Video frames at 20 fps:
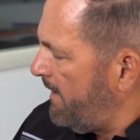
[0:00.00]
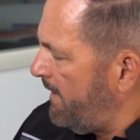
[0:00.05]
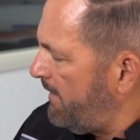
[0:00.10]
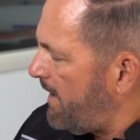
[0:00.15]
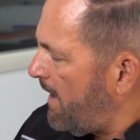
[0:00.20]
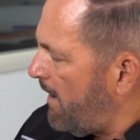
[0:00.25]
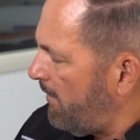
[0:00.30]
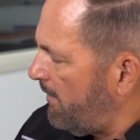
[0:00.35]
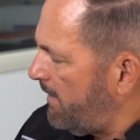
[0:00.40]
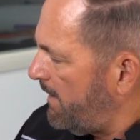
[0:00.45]

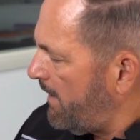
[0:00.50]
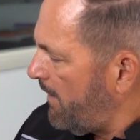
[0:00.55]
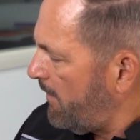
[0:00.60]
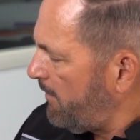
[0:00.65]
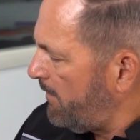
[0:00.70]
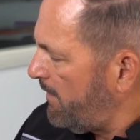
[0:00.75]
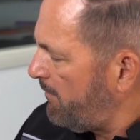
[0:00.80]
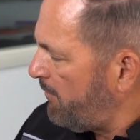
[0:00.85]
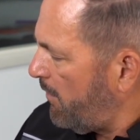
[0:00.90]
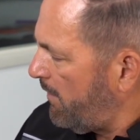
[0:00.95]
Now,
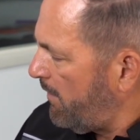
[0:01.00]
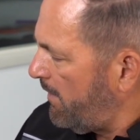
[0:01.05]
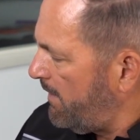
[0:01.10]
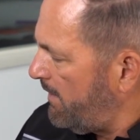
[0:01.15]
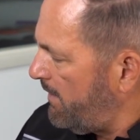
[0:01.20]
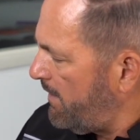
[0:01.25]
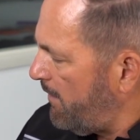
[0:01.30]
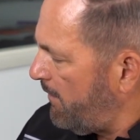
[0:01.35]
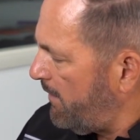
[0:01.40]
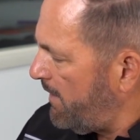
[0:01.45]
another important
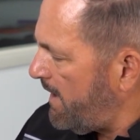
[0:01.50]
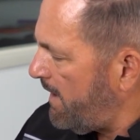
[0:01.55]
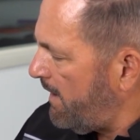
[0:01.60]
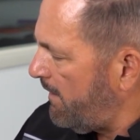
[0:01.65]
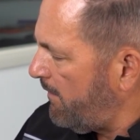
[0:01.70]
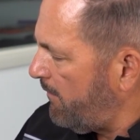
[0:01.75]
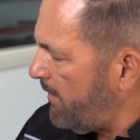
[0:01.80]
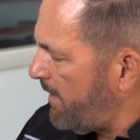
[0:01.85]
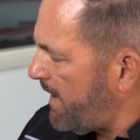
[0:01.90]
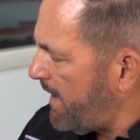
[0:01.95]
note
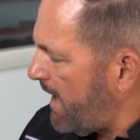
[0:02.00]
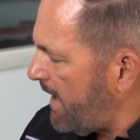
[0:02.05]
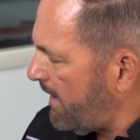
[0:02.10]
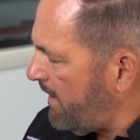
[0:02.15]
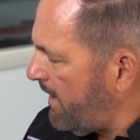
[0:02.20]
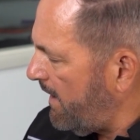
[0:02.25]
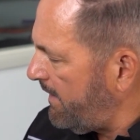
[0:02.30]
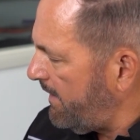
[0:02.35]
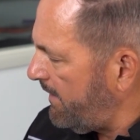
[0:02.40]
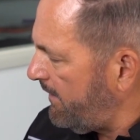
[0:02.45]
here, we got
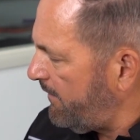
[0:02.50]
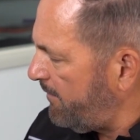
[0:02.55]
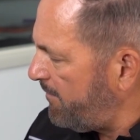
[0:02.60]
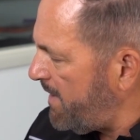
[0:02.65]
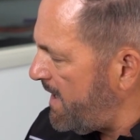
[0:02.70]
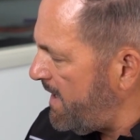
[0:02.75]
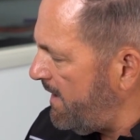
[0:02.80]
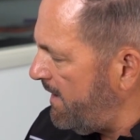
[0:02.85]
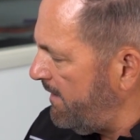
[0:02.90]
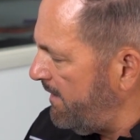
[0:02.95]
cutting
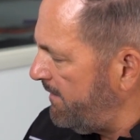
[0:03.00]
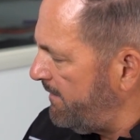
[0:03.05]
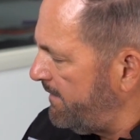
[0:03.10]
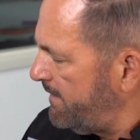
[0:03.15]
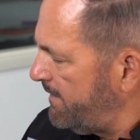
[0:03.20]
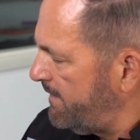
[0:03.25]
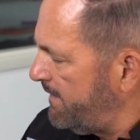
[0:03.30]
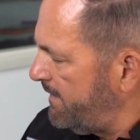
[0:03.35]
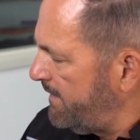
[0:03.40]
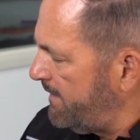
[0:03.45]
speed
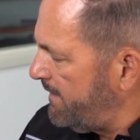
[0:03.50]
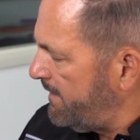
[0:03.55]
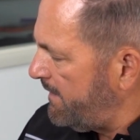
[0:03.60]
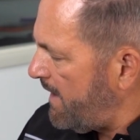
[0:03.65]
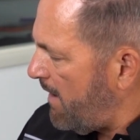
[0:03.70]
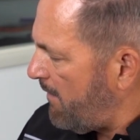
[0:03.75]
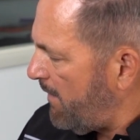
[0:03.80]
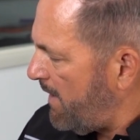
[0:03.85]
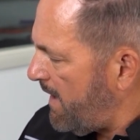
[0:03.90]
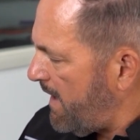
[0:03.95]

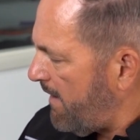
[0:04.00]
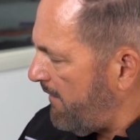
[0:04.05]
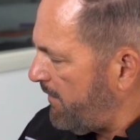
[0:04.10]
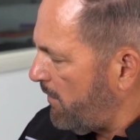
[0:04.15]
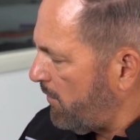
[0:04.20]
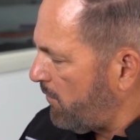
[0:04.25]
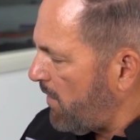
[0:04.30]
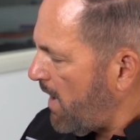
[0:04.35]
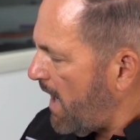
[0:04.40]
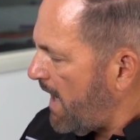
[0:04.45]
and we have the
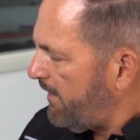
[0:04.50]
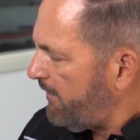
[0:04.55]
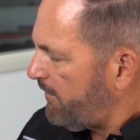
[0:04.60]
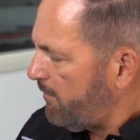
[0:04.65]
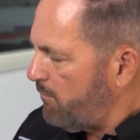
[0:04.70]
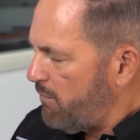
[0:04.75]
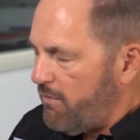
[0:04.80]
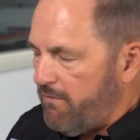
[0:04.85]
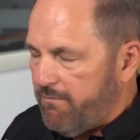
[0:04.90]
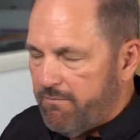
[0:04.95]
rise
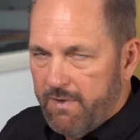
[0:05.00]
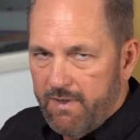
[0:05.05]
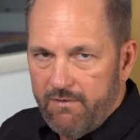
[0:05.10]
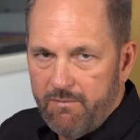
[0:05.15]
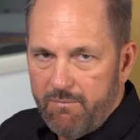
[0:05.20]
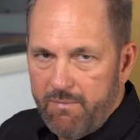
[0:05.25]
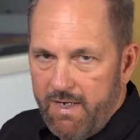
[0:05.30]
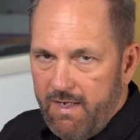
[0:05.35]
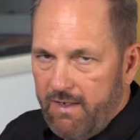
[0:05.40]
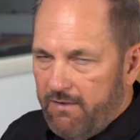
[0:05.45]
movement
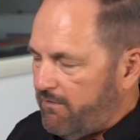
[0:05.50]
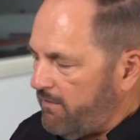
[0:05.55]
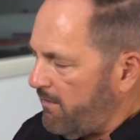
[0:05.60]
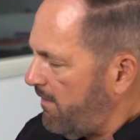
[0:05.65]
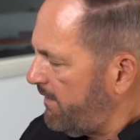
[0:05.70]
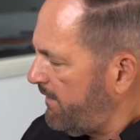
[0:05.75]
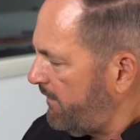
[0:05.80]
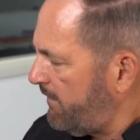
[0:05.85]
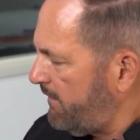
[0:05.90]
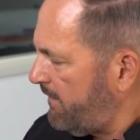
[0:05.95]
speed. So
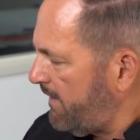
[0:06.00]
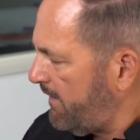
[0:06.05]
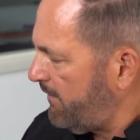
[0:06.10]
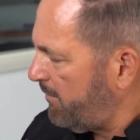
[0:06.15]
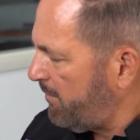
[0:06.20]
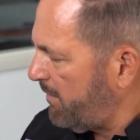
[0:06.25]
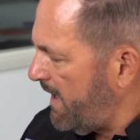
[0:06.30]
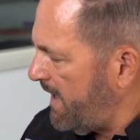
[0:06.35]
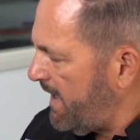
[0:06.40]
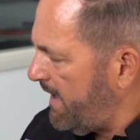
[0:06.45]
I'll just
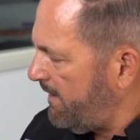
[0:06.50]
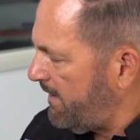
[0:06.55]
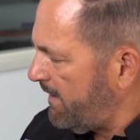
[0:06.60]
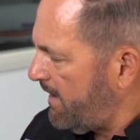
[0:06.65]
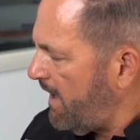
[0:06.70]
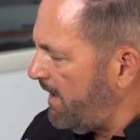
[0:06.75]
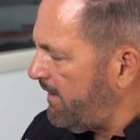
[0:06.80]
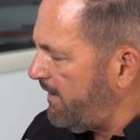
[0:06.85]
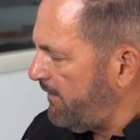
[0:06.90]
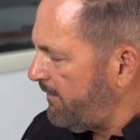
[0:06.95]
explain. The
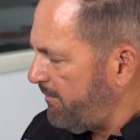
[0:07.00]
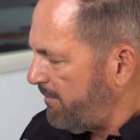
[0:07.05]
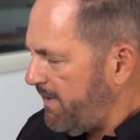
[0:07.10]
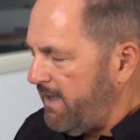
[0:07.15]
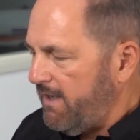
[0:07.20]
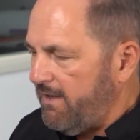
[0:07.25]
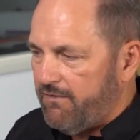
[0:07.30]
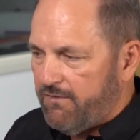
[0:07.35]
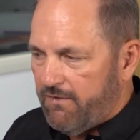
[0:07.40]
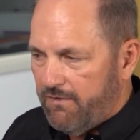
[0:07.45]
cutting
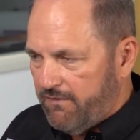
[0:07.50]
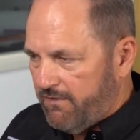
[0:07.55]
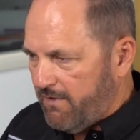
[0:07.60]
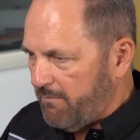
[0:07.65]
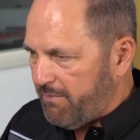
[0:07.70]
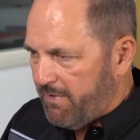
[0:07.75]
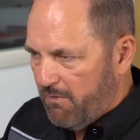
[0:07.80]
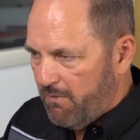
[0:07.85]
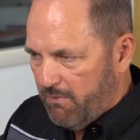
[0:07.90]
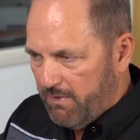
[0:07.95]
speed is just
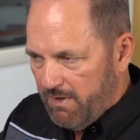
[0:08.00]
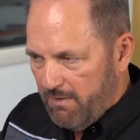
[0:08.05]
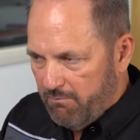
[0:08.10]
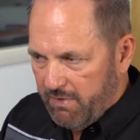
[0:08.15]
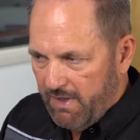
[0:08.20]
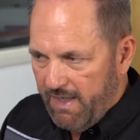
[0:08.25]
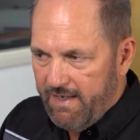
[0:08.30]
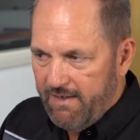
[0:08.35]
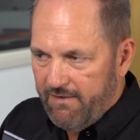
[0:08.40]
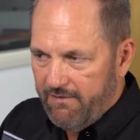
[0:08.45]
simply when the
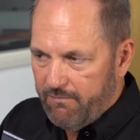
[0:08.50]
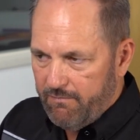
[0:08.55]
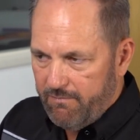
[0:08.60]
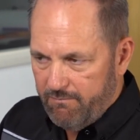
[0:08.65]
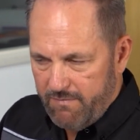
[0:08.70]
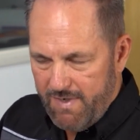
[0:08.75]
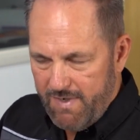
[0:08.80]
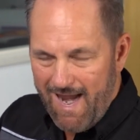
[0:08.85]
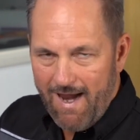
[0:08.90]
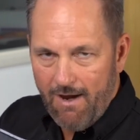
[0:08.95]
blade is
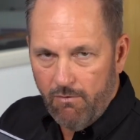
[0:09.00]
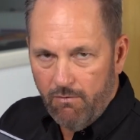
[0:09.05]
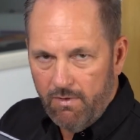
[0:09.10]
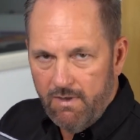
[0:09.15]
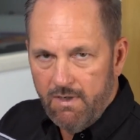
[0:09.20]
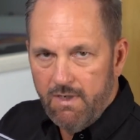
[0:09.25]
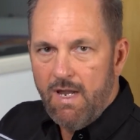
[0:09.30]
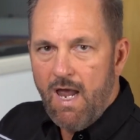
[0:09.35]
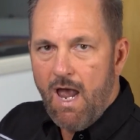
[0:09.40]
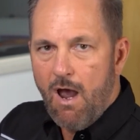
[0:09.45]
down,
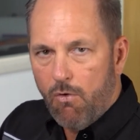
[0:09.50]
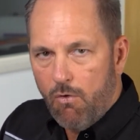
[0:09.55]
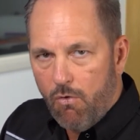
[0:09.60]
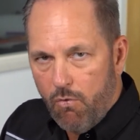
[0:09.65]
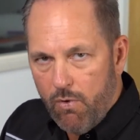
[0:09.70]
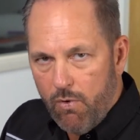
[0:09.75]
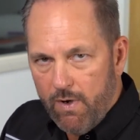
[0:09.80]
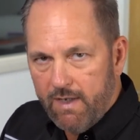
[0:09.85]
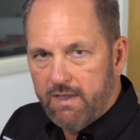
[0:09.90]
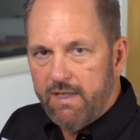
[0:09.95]
how
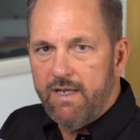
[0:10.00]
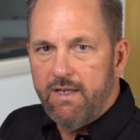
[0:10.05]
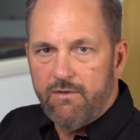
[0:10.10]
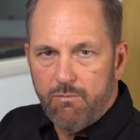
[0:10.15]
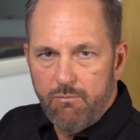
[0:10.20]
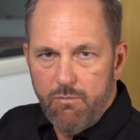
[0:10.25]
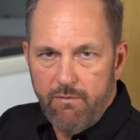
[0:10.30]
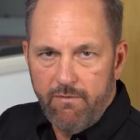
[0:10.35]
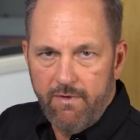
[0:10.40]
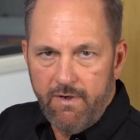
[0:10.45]
quickly it's
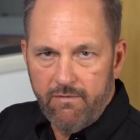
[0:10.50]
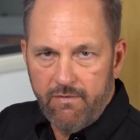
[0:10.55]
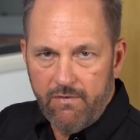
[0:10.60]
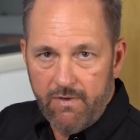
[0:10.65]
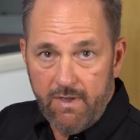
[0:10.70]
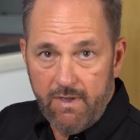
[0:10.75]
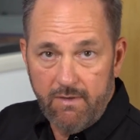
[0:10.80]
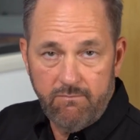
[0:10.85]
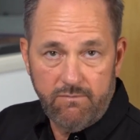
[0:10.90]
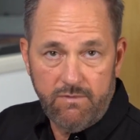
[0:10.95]
moving for
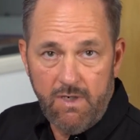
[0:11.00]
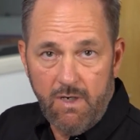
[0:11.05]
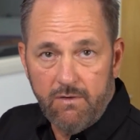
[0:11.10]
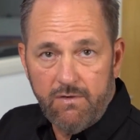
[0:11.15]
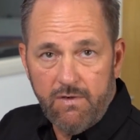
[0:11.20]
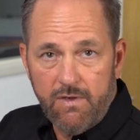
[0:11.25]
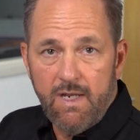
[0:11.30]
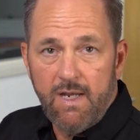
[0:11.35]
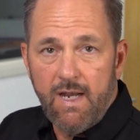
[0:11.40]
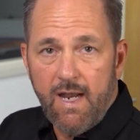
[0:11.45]
the,
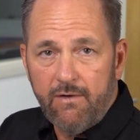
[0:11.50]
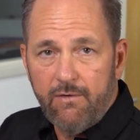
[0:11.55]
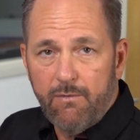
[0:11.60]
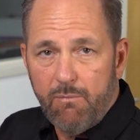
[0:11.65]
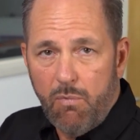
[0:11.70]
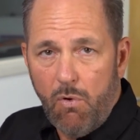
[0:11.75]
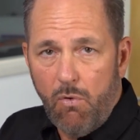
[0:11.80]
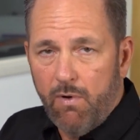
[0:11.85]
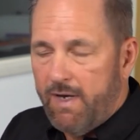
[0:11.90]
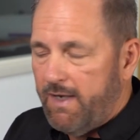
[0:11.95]
to the next
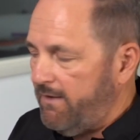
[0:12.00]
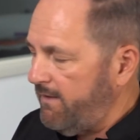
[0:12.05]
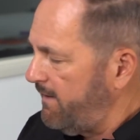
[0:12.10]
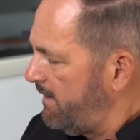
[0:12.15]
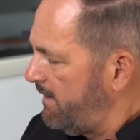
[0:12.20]
point.